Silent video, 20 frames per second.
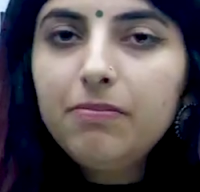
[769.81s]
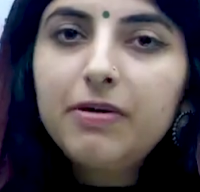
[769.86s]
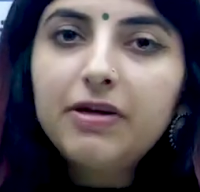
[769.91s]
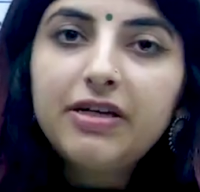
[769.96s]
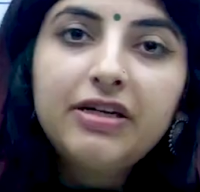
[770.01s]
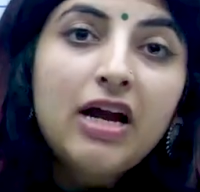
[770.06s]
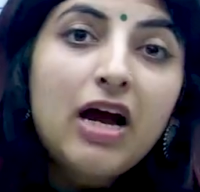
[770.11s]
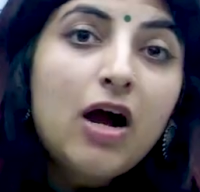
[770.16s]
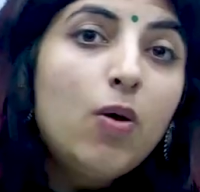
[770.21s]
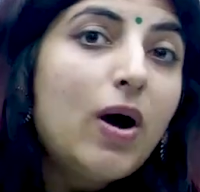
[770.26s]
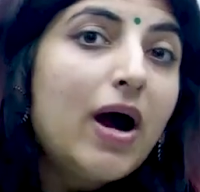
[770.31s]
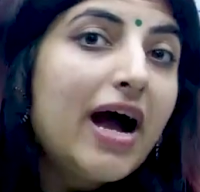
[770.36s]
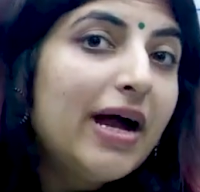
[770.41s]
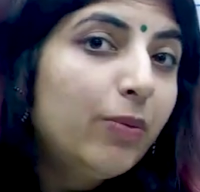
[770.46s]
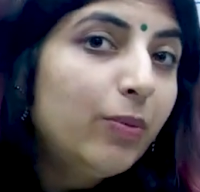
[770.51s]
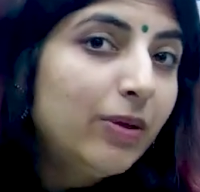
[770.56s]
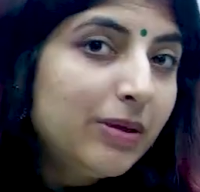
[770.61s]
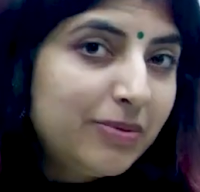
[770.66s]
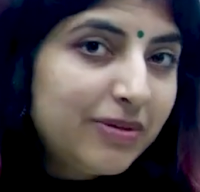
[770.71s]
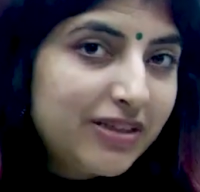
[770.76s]
But now I
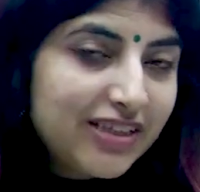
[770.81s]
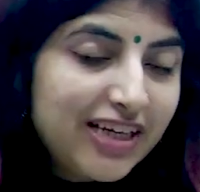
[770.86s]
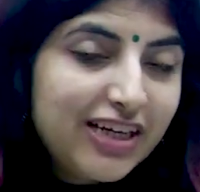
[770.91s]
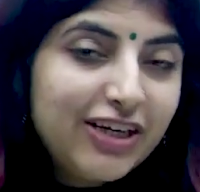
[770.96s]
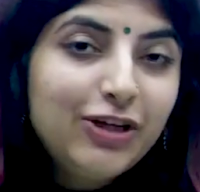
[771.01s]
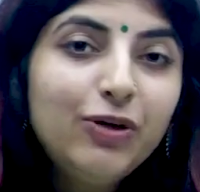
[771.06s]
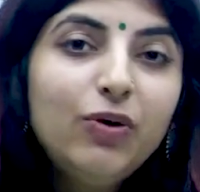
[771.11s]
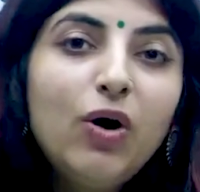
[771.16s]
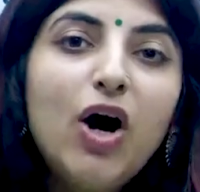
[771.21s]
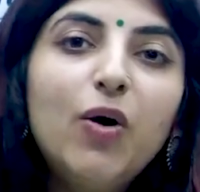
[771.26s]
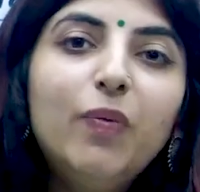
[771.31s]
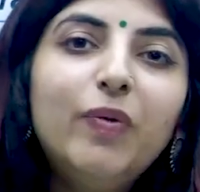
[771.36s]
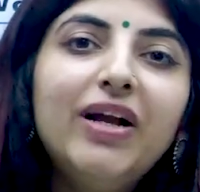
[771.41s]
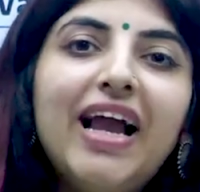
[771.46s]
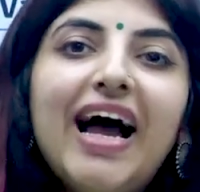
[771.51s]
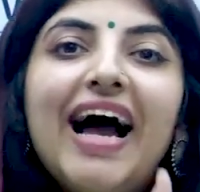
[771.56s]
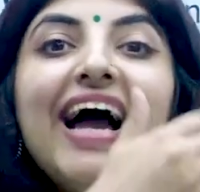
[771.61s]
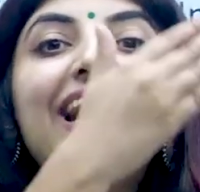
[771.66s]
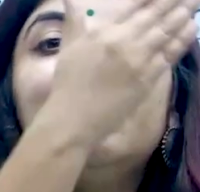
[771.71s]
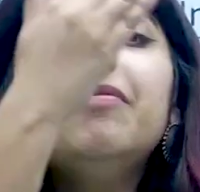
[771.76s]
will be telling you how will
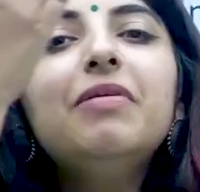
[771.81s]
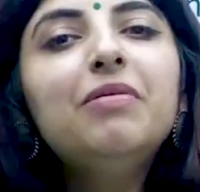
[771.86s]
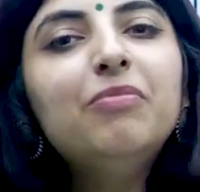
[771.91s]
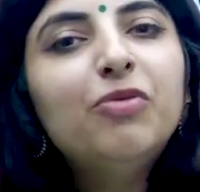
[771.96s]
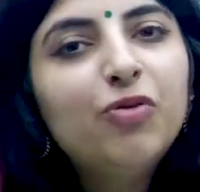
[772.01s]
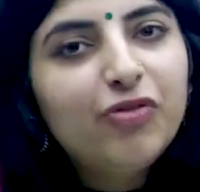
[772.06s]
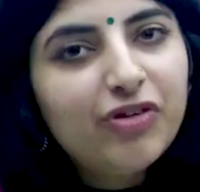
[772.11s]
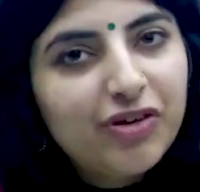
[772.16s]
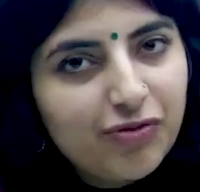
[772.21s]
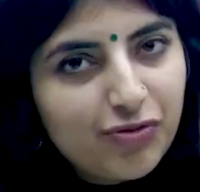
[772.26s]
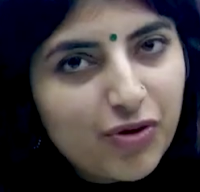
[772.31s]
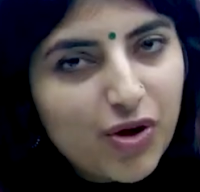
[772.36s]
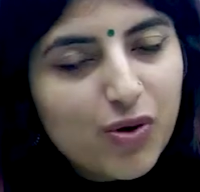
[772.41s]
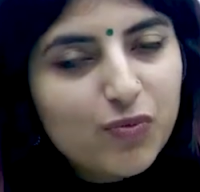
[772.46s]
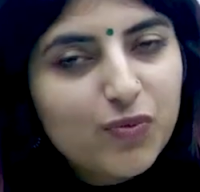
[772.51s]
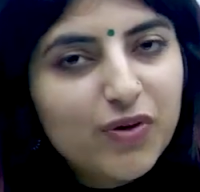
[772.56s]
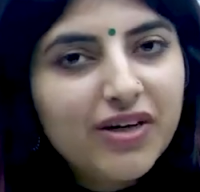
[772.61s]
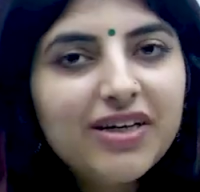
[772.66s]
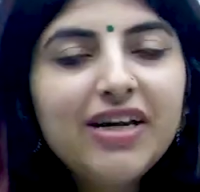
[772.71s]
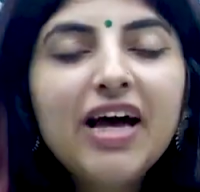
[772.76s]
I be moving
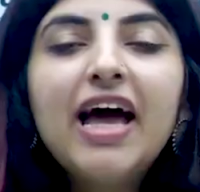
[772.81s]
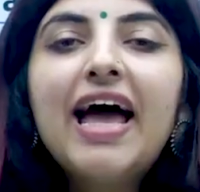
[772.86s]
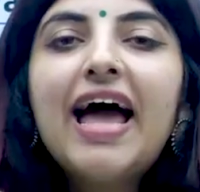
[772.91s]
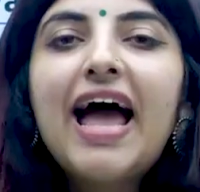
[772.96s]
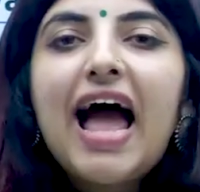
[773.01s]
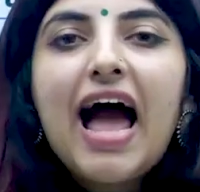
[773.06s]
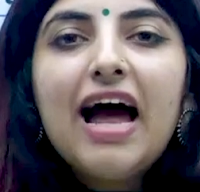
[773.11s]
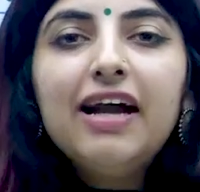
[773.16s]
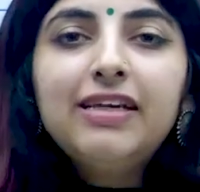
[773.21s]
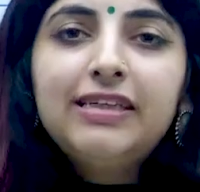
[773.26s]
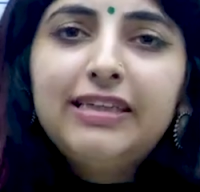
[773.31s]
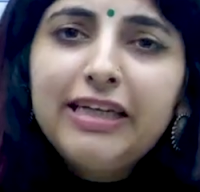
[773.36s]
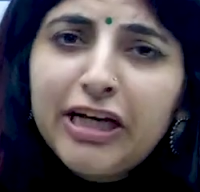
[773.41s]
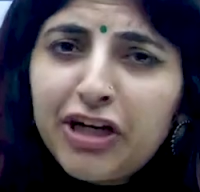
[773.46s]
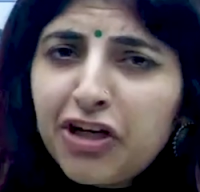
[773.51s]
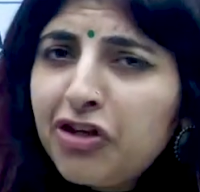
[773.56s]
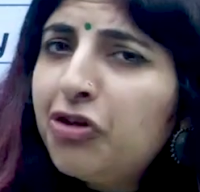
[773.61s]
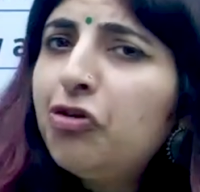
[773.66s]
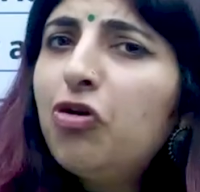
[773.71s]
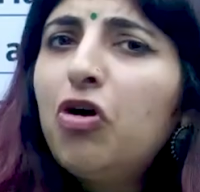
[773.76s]
forward and
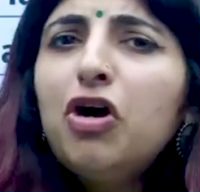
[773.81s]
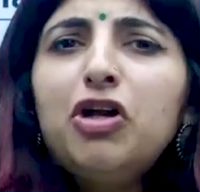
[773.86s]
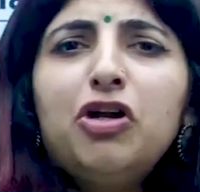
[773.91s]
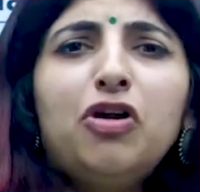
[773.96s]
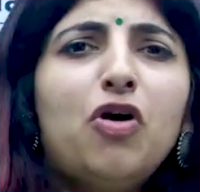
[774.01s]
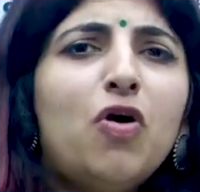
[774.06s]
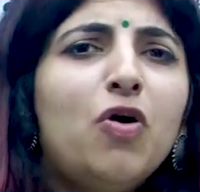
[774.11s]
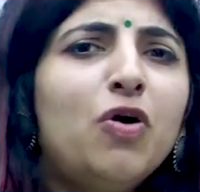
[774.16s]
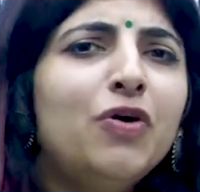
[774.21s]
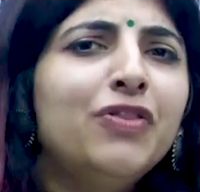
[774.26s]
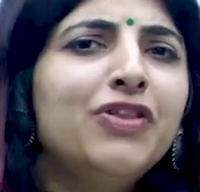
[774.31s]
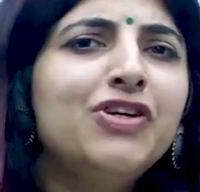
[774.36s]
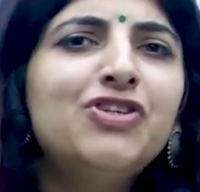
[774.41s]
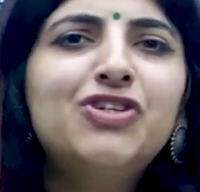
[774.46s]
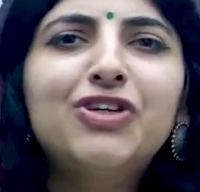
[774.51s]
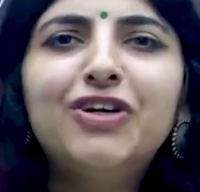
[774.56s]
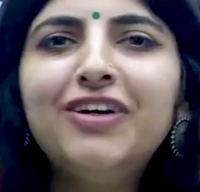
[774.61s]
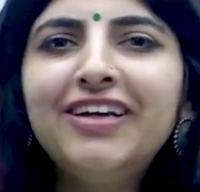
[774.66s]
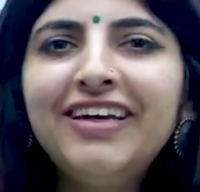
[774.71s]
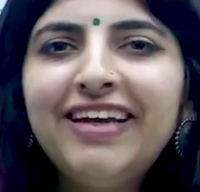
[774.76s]
taking you all along on the
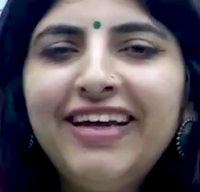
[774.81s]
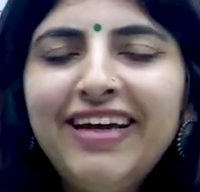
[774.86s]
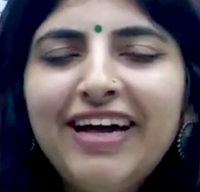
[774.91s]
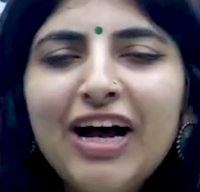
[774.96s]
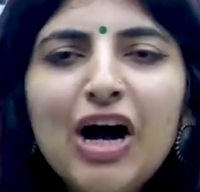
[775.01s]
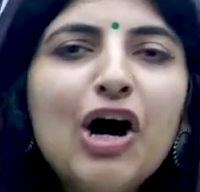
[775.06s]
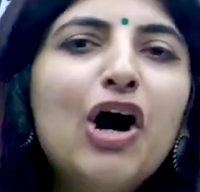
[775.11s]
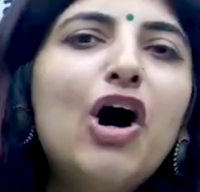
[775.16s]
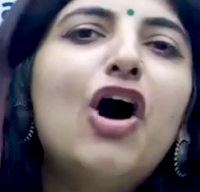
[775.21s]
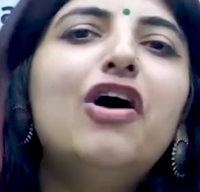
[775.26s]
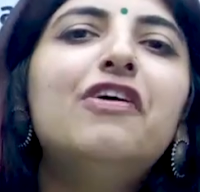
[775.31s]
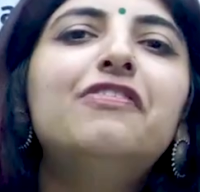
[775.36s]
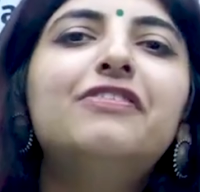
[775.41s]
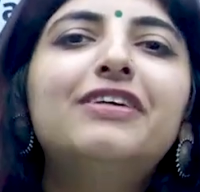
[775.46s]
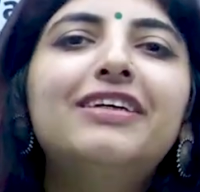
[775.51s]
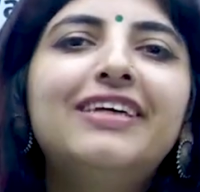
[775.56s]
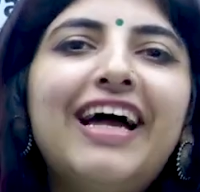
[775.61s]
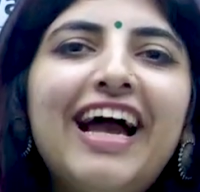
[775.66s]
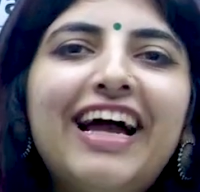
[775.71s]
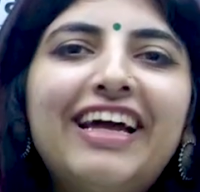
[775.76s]
journey of
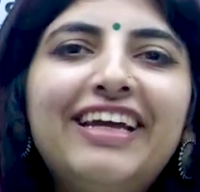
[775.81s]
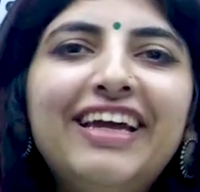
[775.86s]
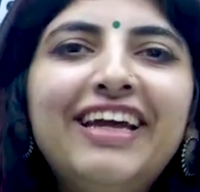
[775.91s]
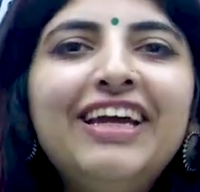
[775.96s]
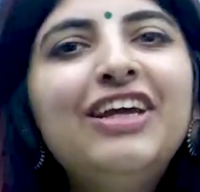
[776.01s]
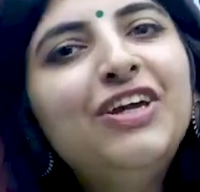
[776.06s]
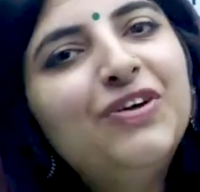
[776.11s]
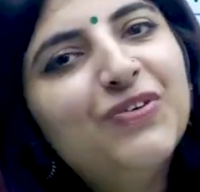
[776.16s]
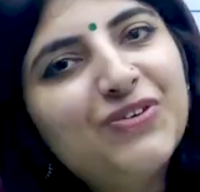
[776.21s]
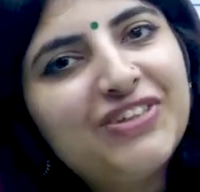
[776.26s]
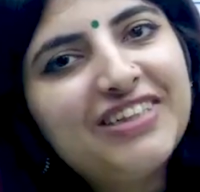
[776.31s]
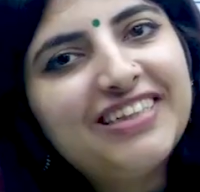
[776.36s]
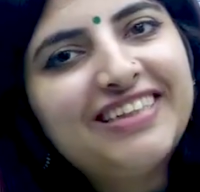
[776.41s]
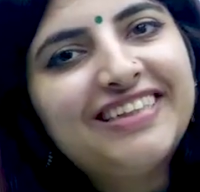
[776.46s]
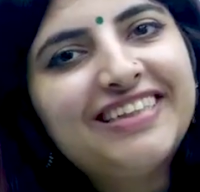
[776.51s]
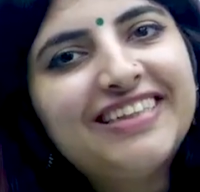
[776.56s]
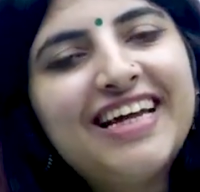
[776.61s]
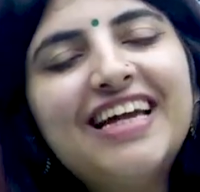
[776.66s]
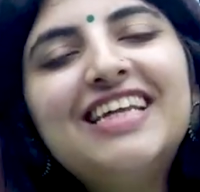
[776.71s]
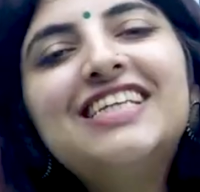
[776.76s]
cracking
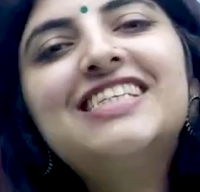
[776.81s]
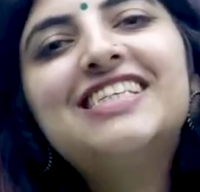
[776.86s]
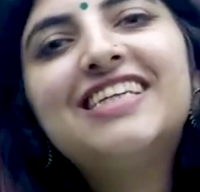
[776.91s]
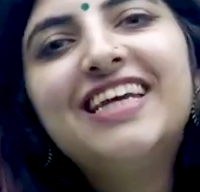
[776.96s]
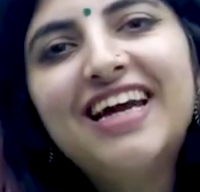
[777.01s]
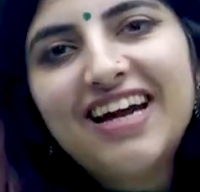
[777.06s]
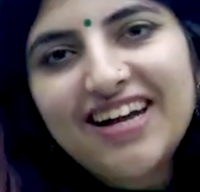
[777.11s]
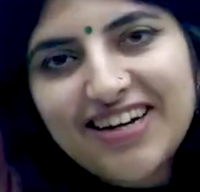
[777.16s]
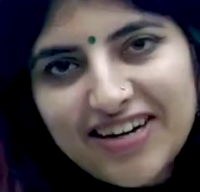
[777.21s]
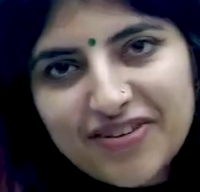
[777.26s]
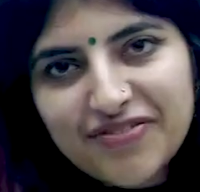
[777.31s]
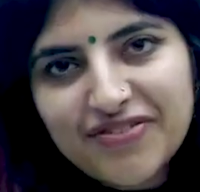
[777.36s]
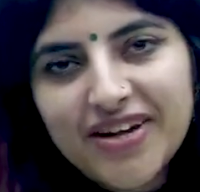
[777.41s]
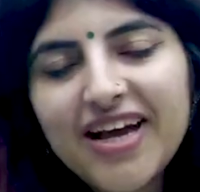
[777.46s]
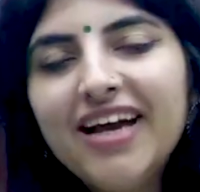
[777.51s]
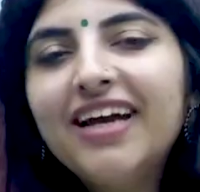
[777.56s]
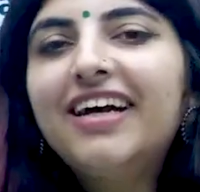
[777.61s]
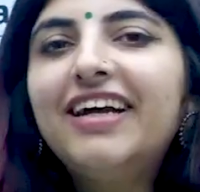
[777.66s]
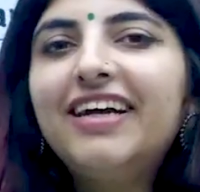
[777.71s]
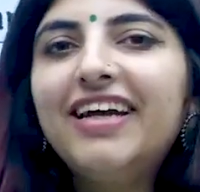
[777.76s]
UGCNet JRF.
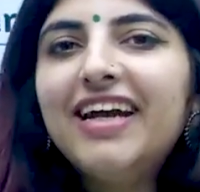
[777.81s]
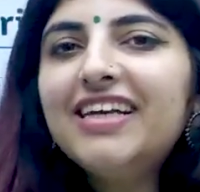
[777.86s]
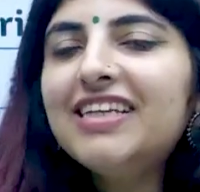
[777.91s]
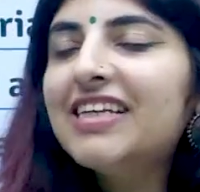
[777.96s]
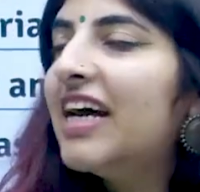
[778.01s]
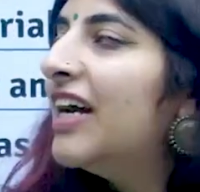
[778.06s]
Correct?